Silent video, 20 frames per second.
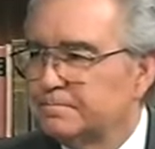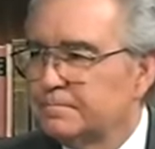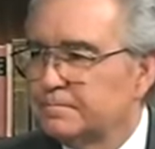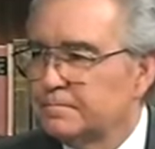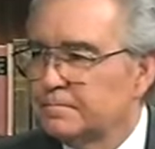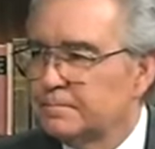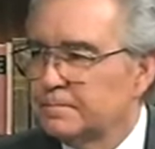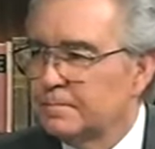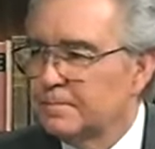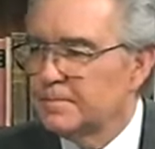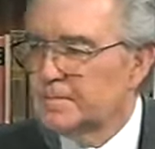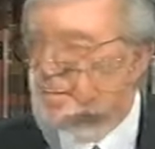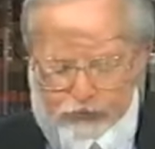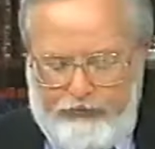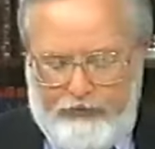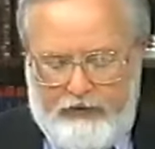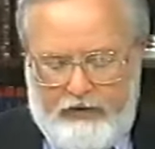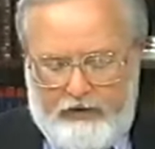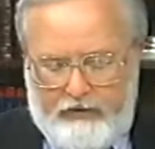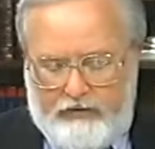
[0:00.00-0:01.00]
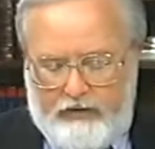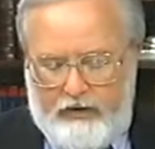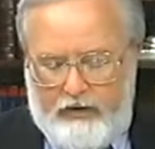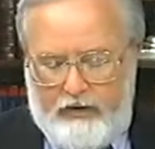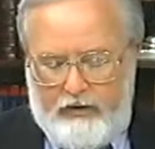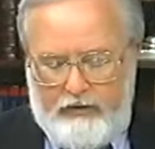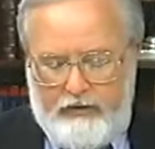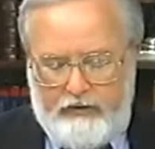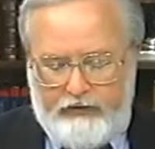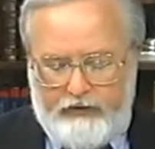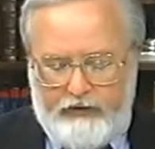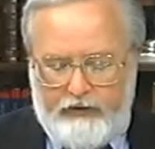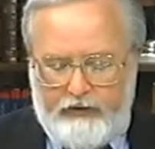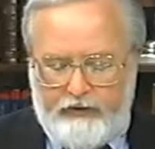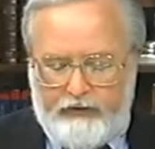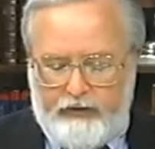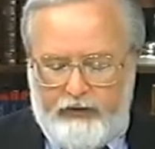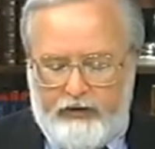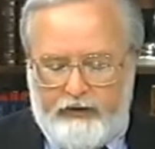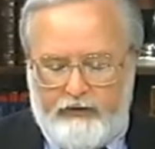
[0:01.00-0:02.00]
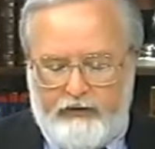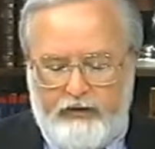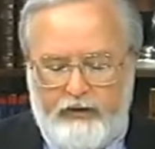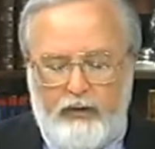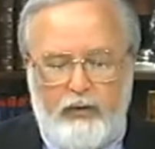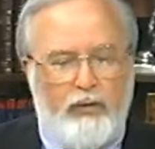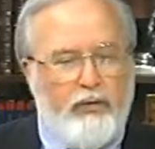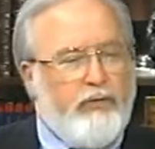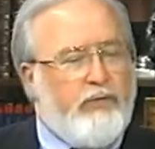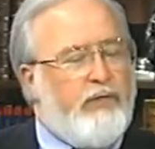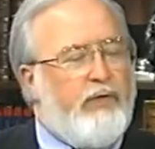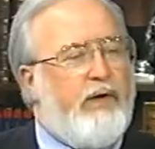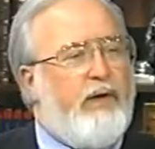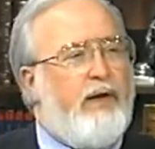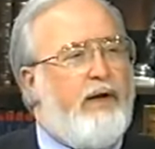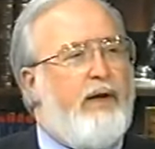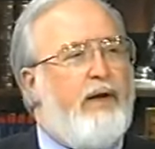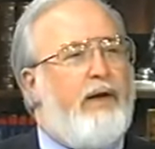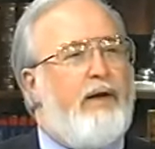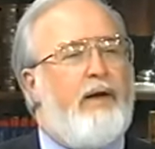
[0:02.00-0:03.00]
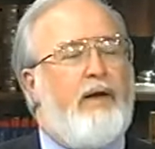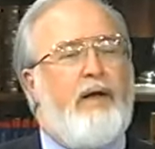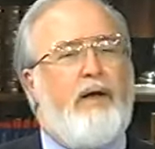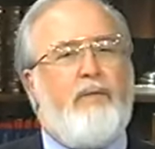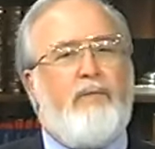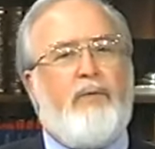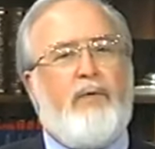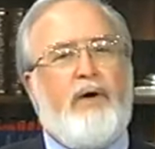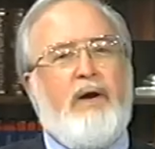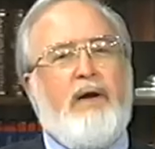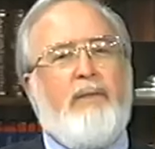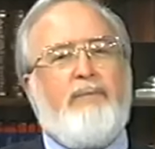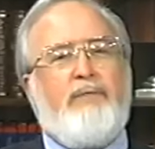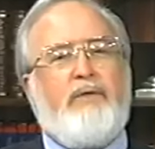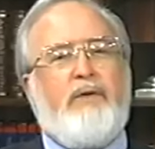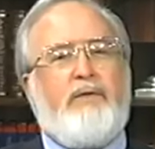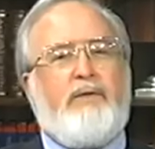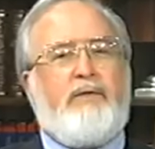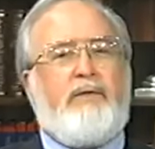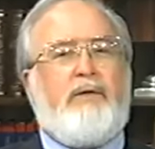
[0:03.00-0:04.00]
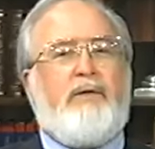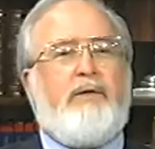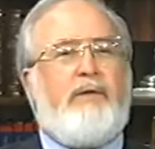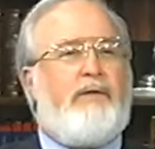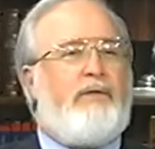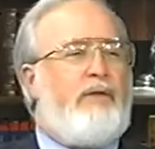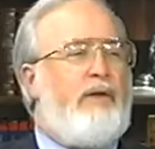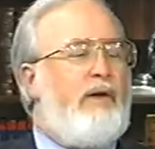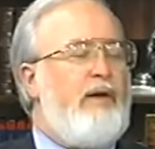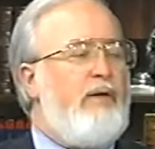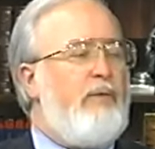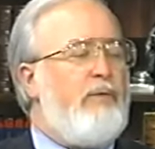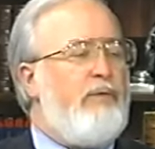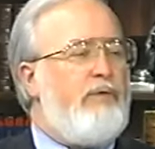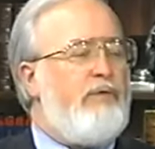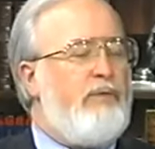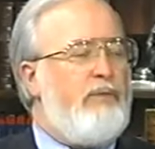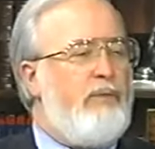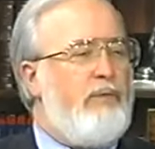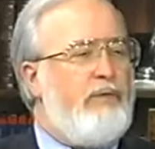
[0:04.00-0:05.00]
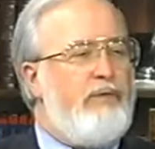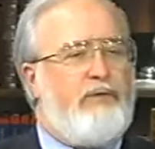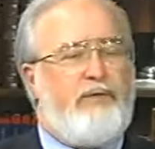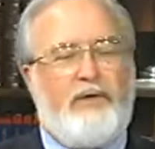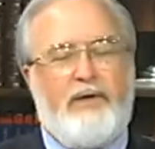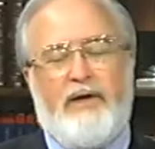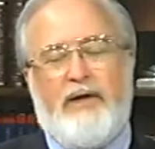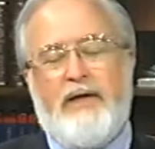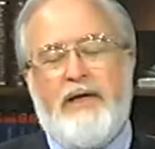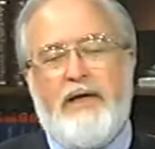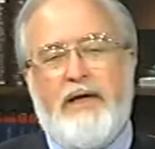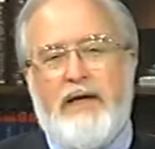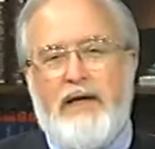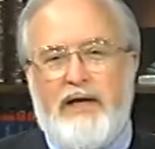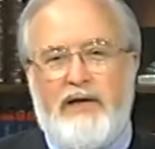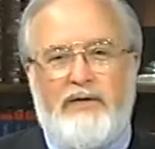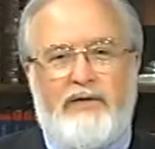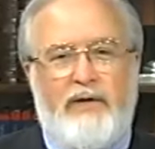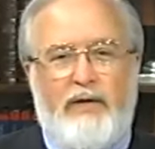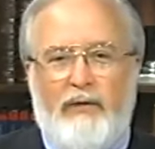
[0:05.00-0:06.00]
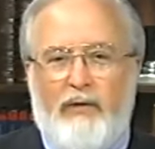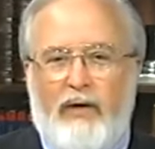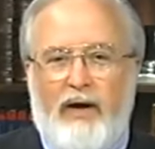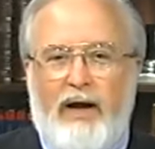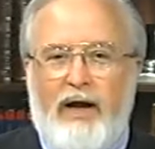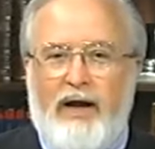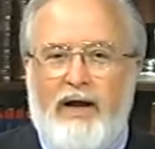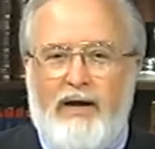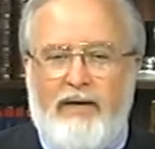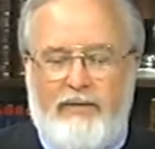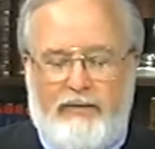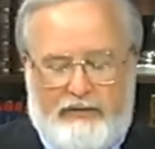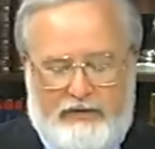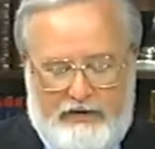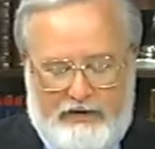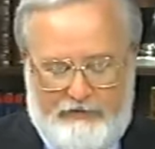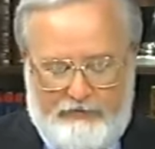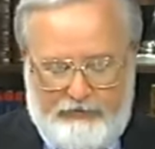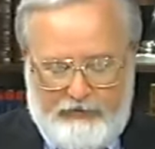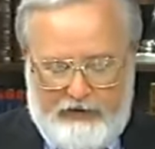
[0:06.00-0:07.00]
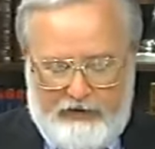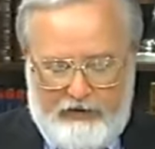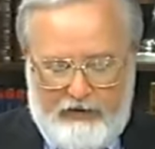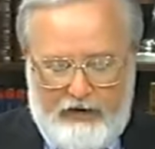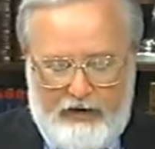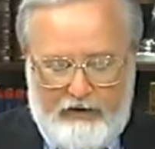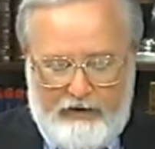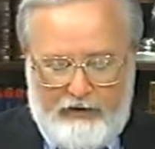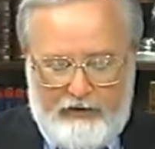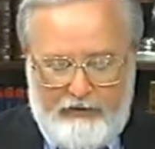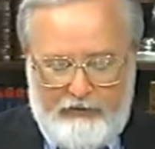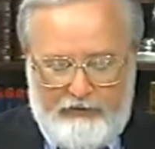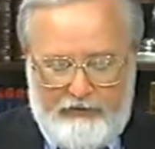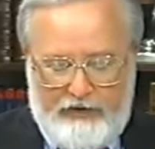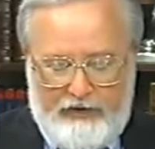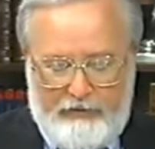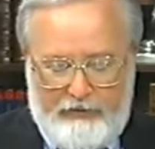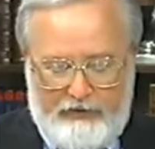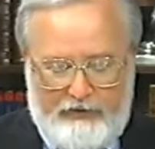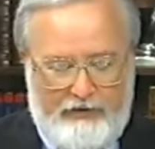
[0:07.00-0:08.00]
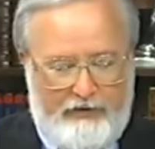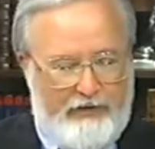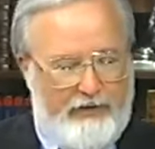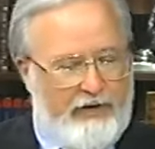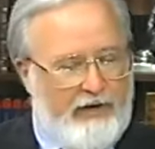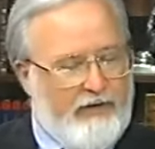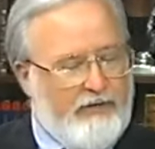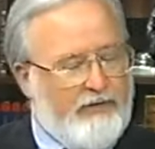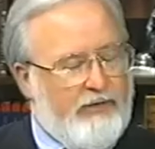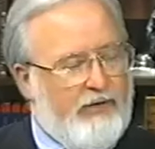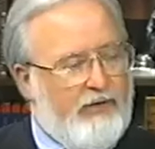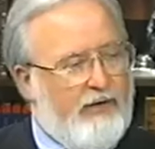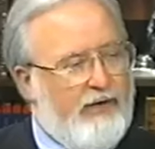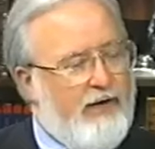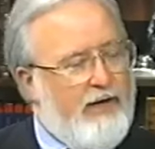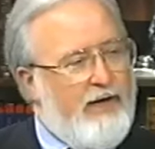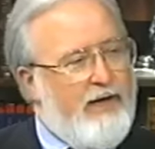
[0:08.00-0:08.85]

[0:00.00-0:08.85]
And you know, J.R., this illustrates the old saying, perhaps the saying was derived in honor of Nebuchadnezzar,